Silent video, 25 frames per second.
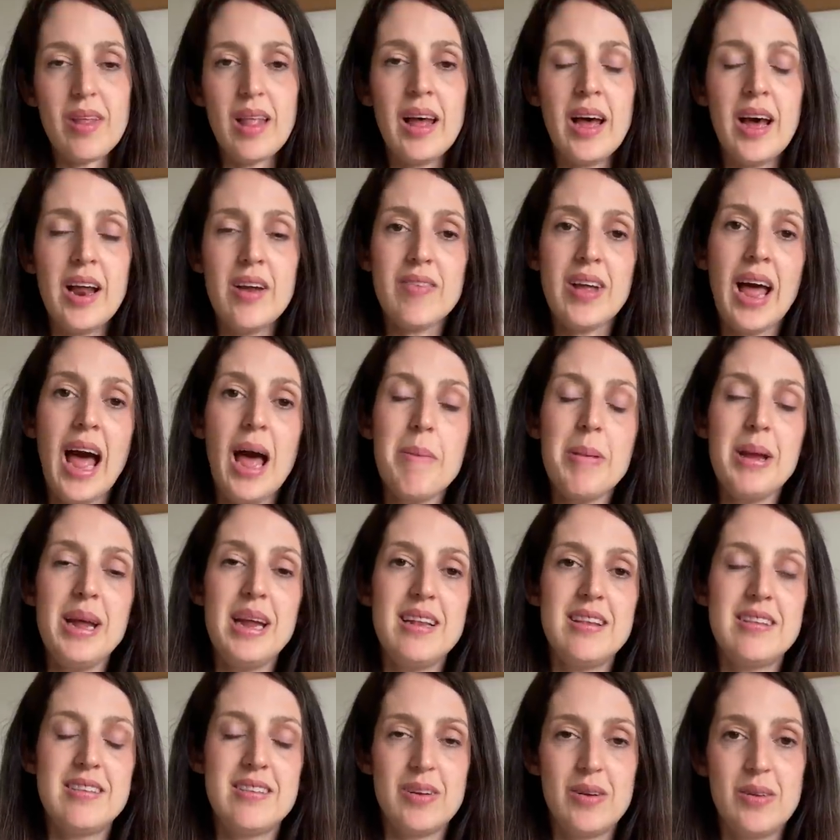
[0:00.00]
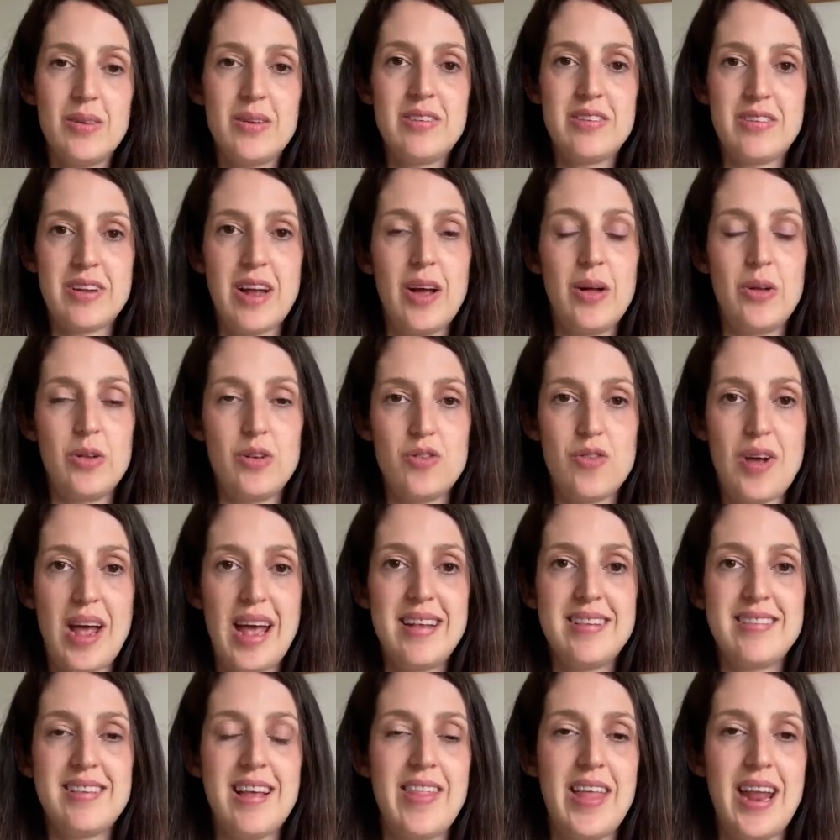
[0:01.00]
kind of cami sole style
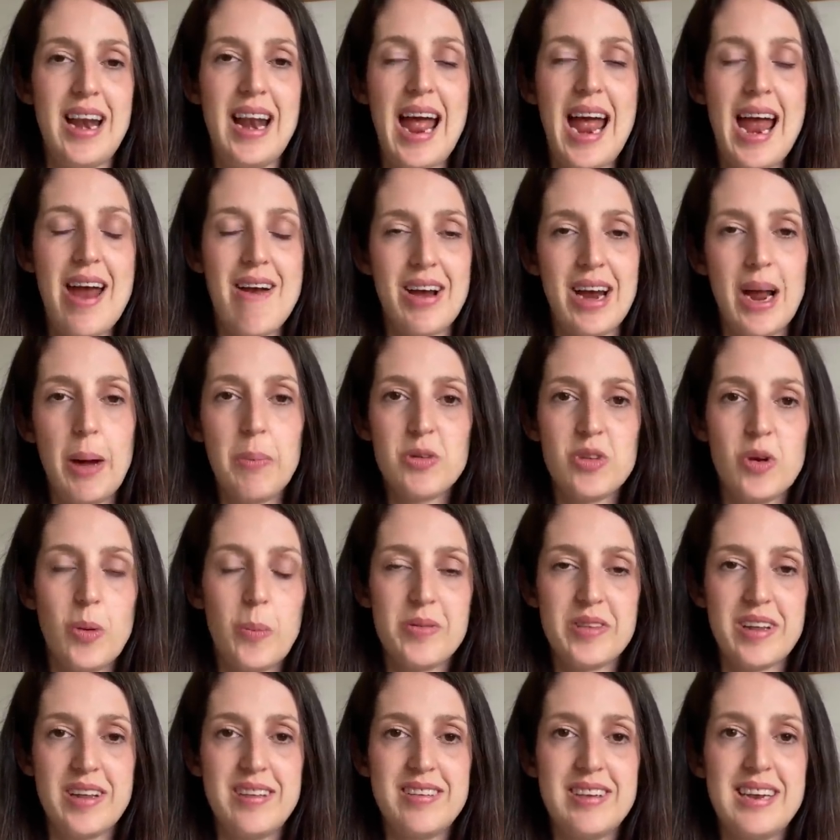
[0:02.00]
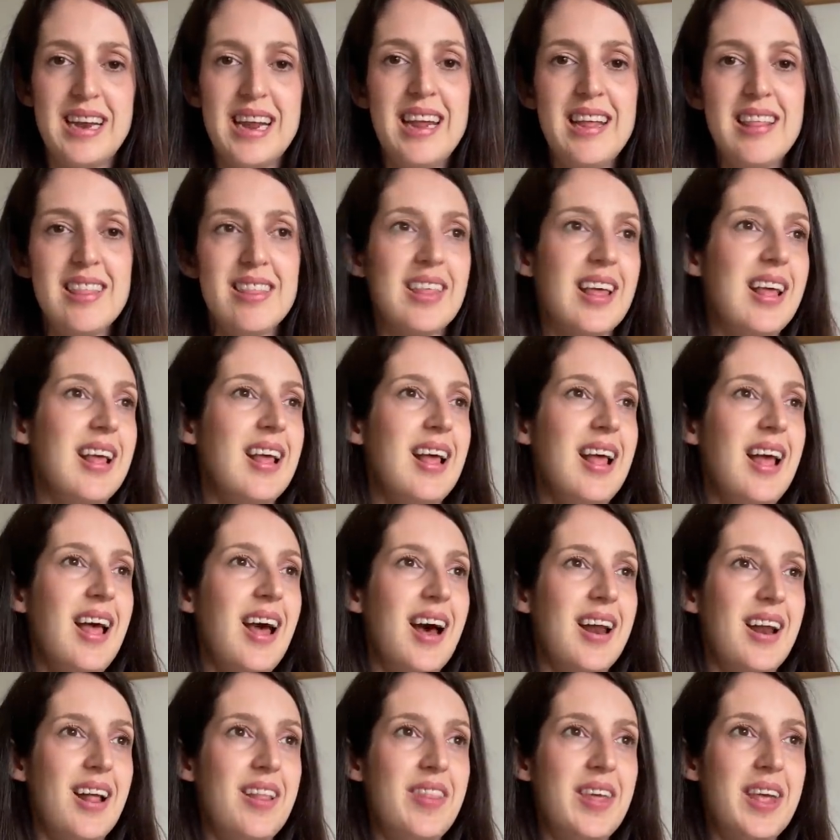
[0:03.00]
dress and then layering up tops underneath.
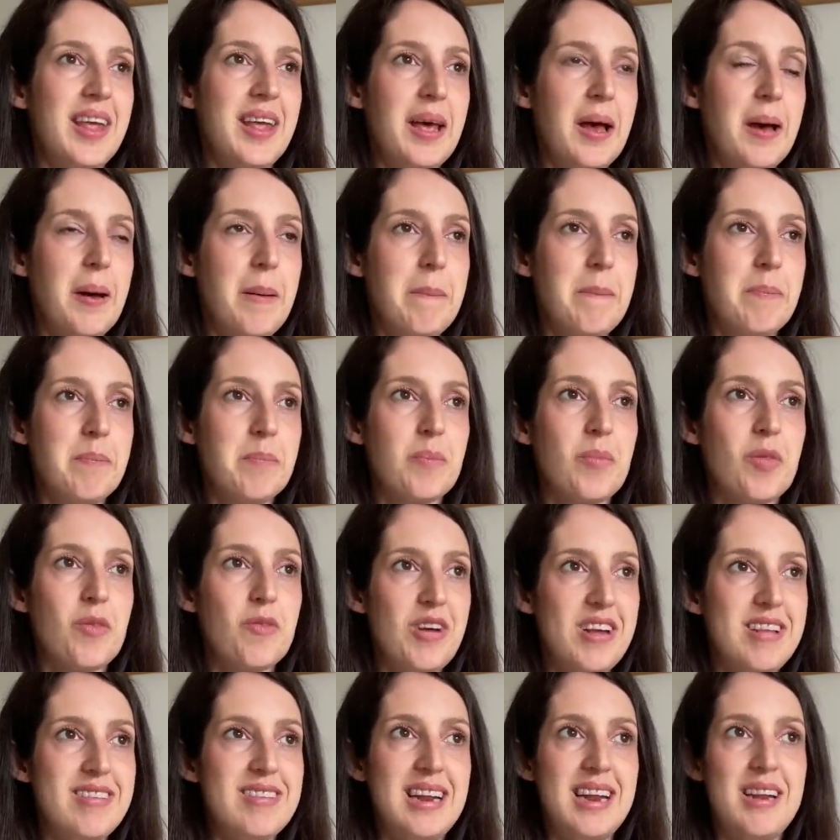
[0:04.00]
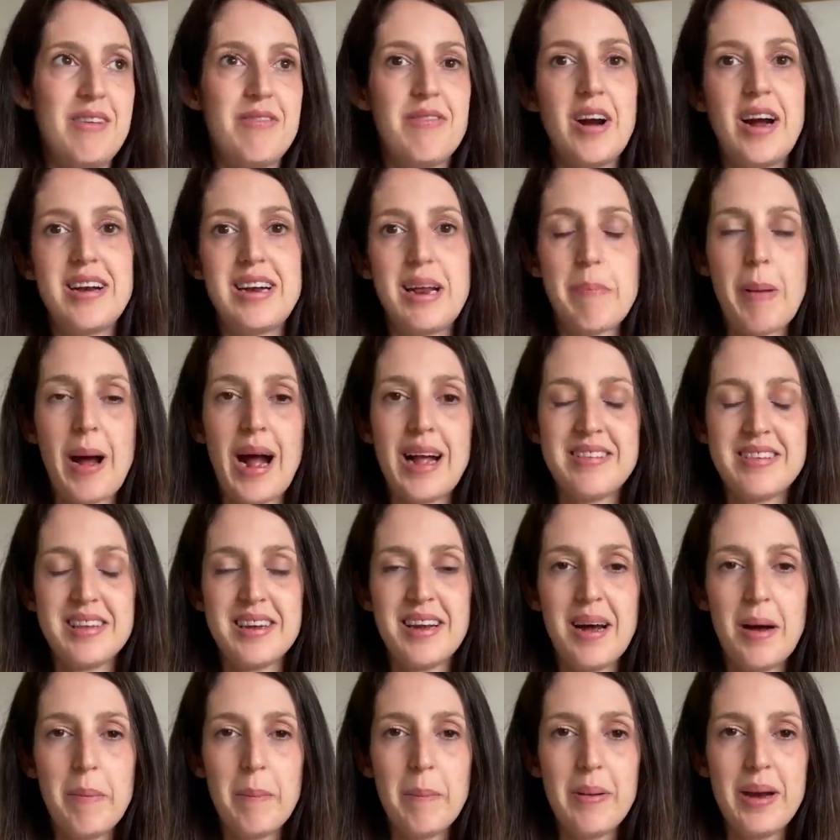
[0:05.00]
And I think um, recently Friday
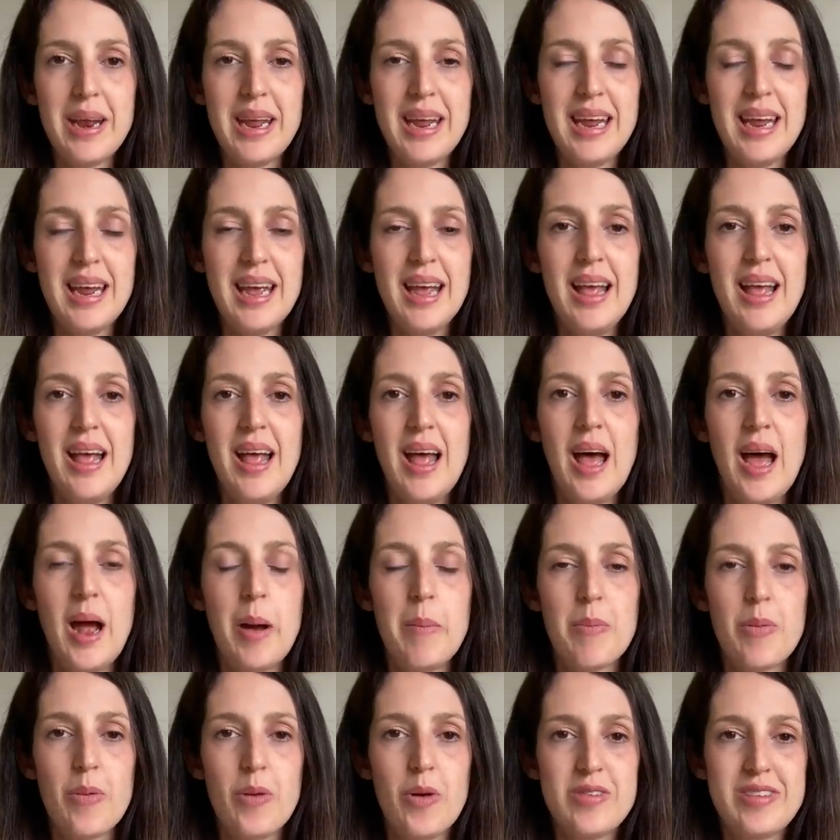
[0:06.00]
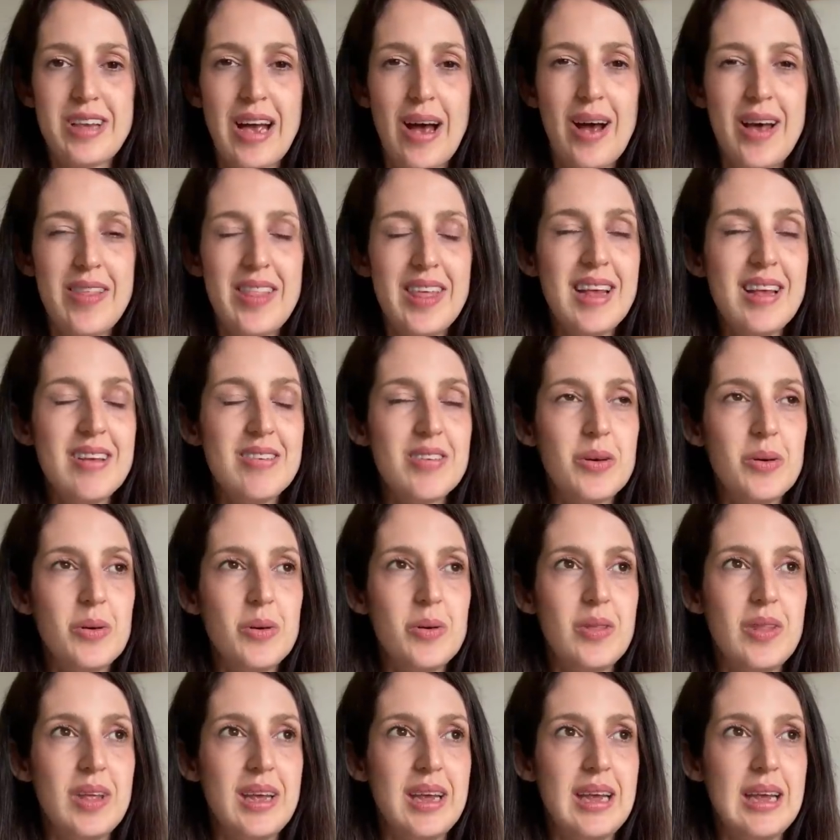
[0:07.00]
Pattern Company um, brought out, I think it's
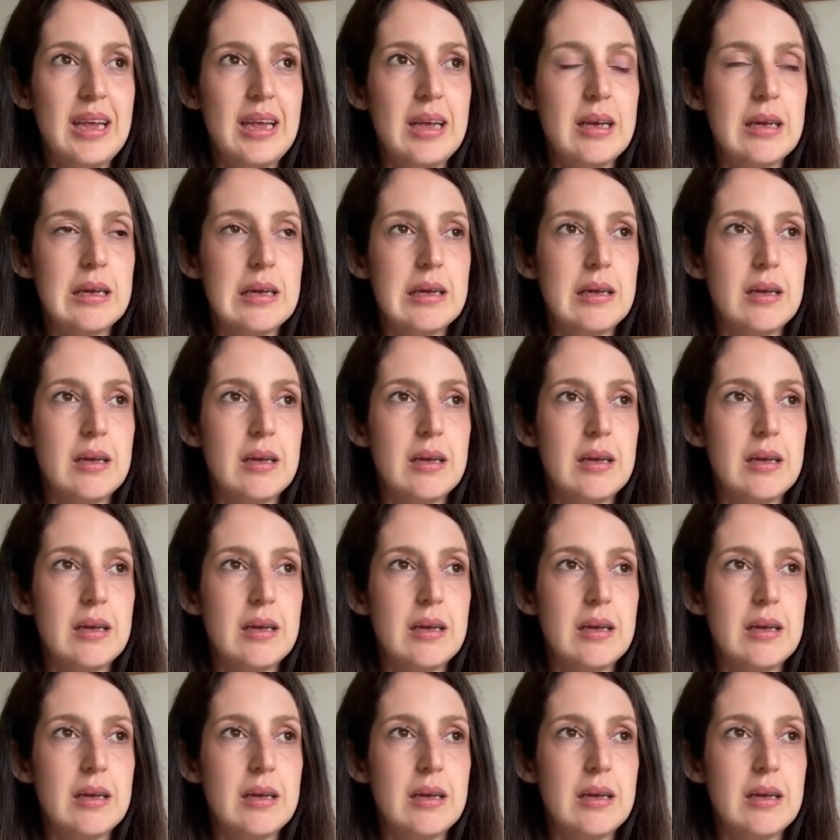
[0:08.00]
called the,